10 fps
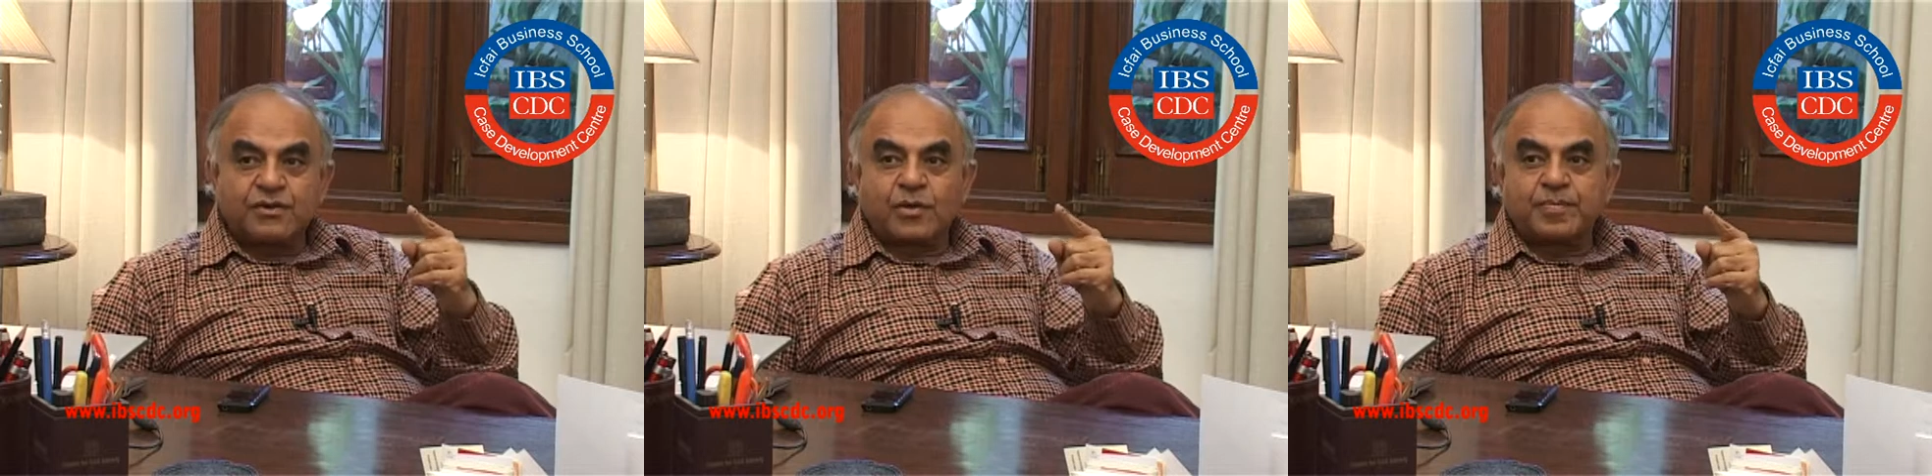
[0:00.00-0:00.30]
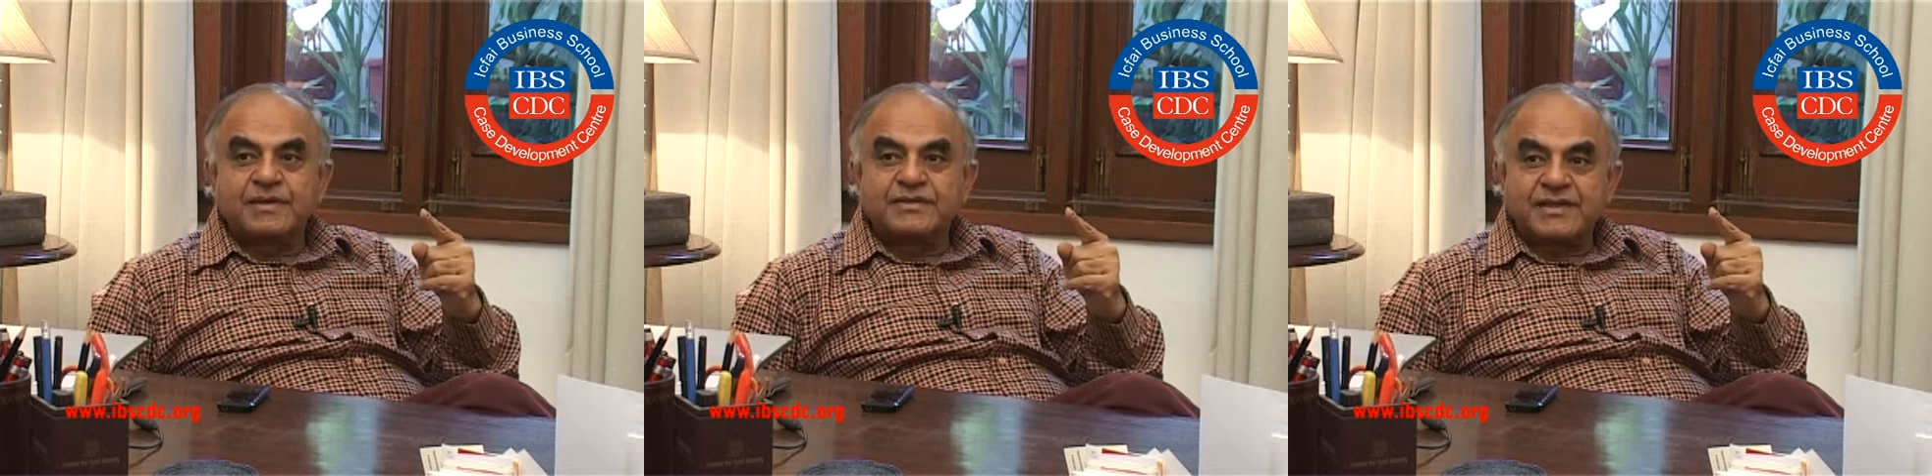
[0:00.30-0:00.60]

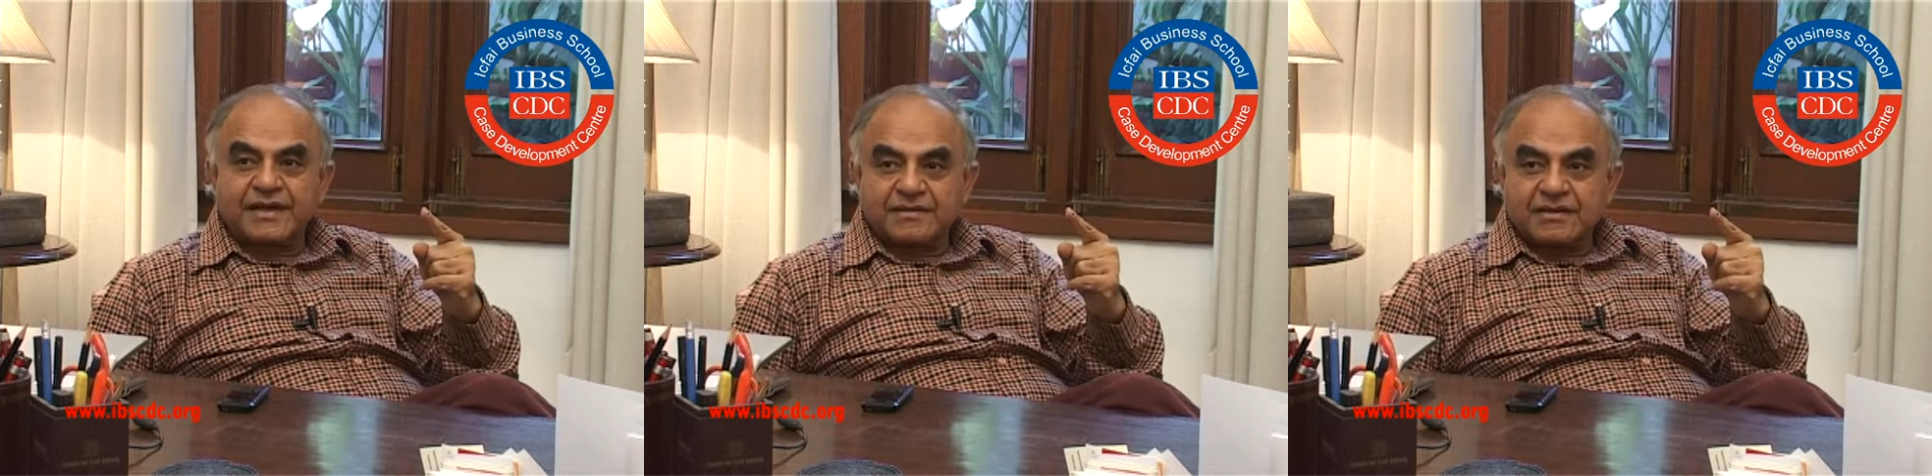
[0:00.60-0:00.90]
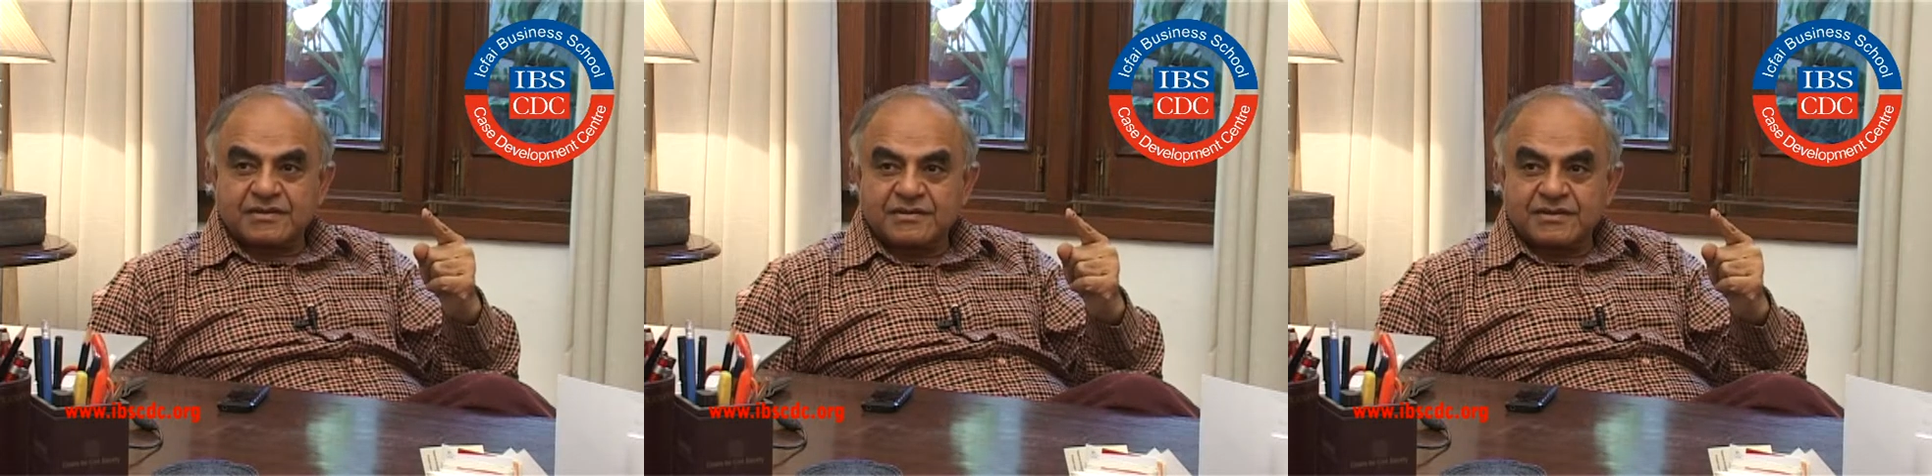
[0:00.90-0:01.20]
corporate sector